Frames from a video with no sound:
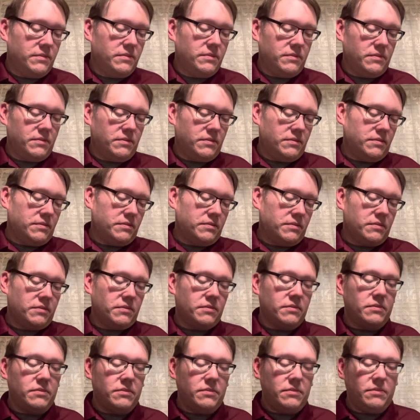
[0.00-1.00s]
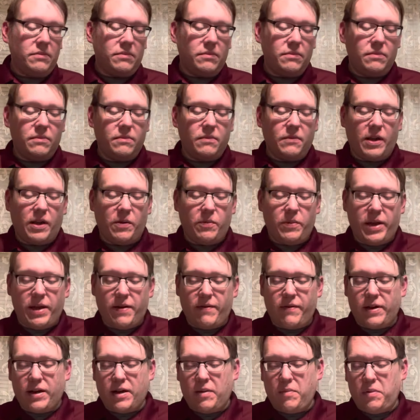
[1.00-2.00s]
And we have
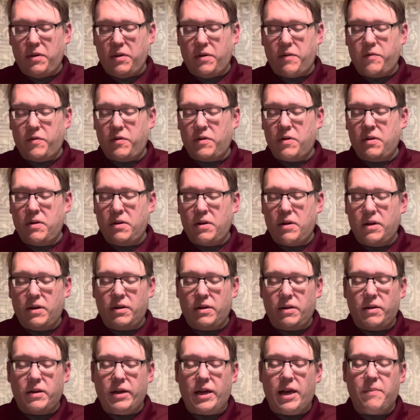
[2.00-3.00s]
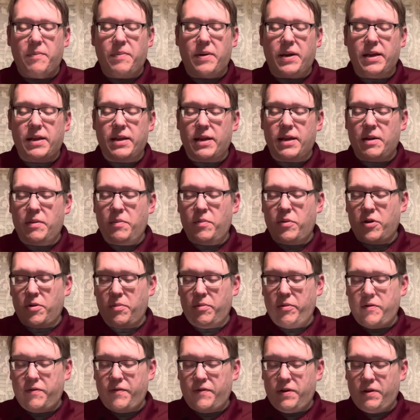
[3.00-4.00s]
a couple of 8x10
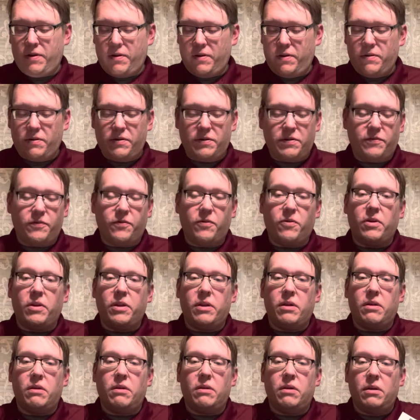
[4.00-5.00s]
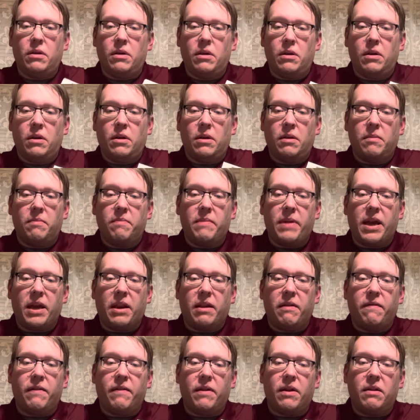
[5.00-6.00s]
promo photos for the main
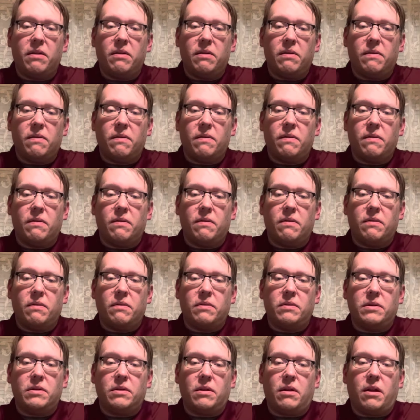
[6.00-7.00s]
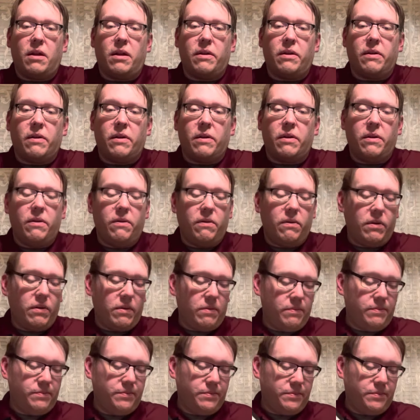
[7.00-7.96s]
event, Slaughter and Hogan.